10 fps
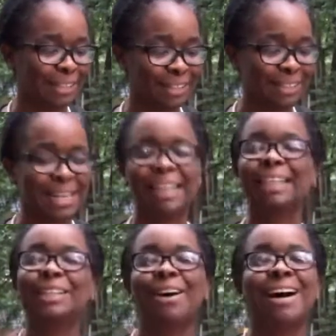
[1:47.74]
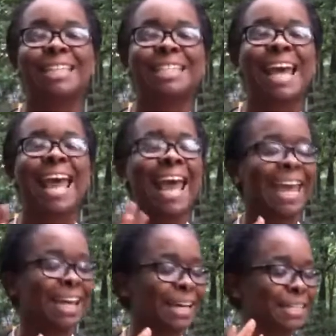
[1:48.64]
daily thoughts,
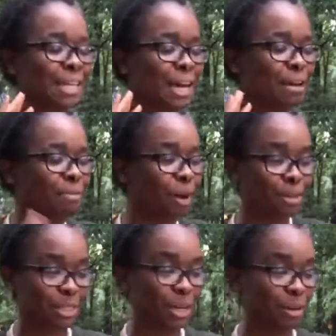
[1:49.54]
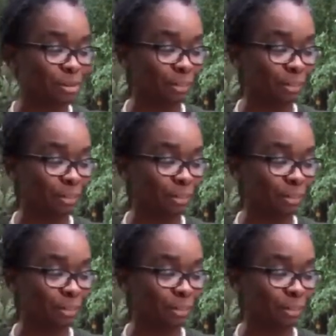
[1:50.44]
and also